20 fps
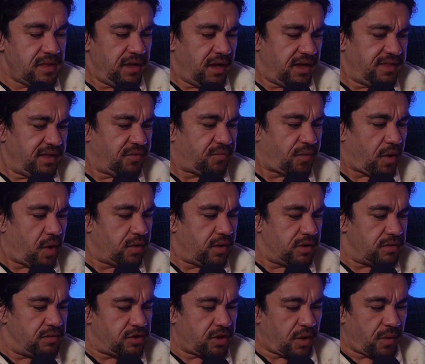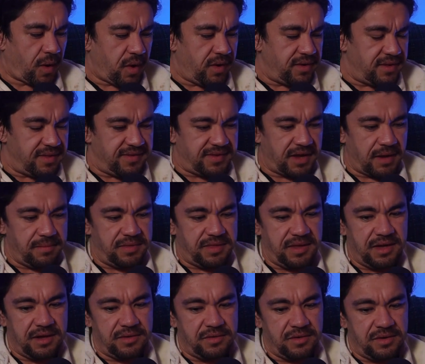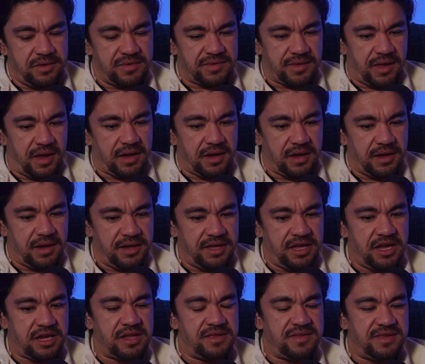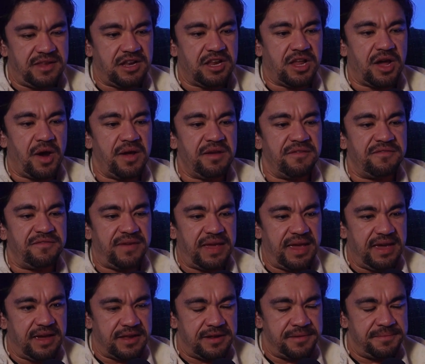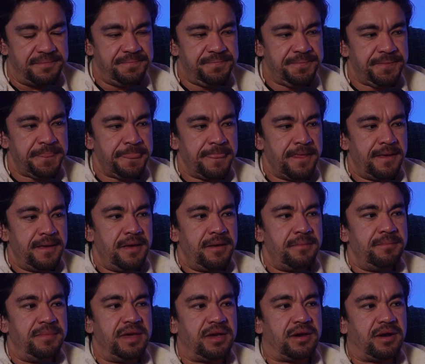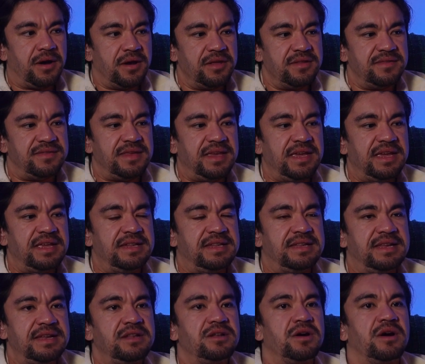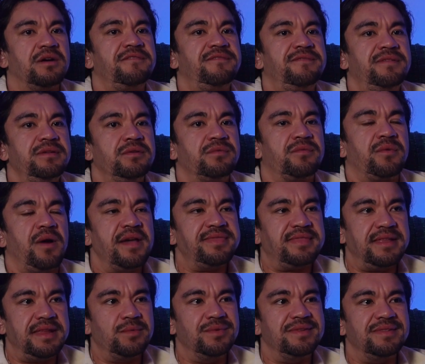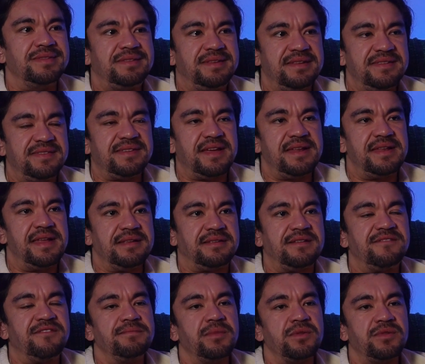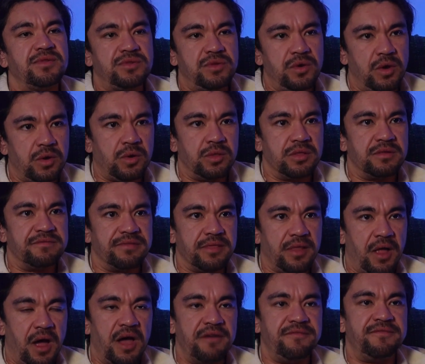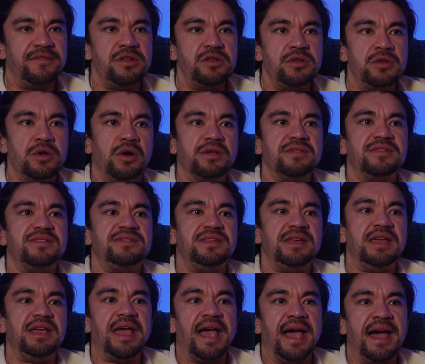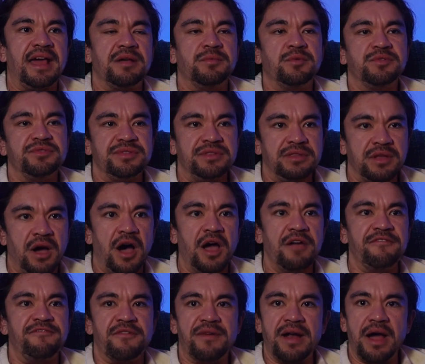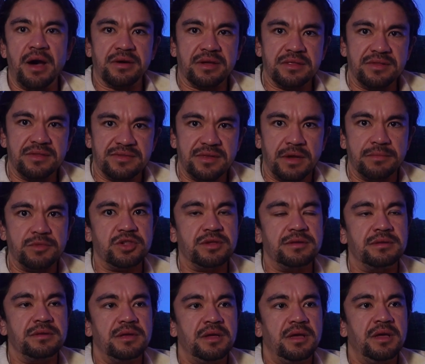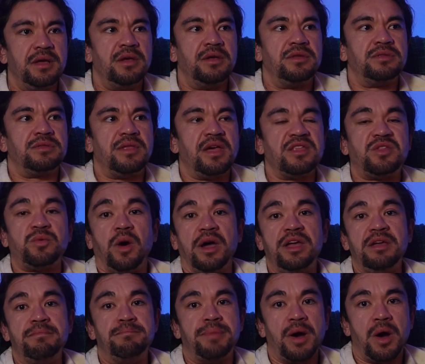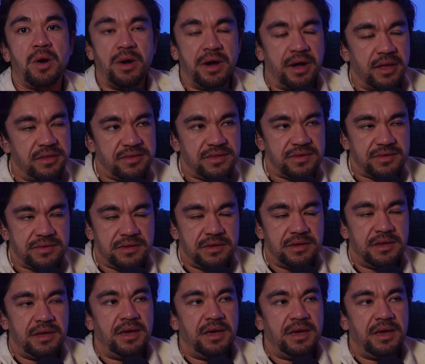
I think Joe Rogan did the same thing. He was like, he considered going vegan because he did not feel right that he was disconnected from the circle of life and not seeing animals die for our consumption. So that's why he bow hunts.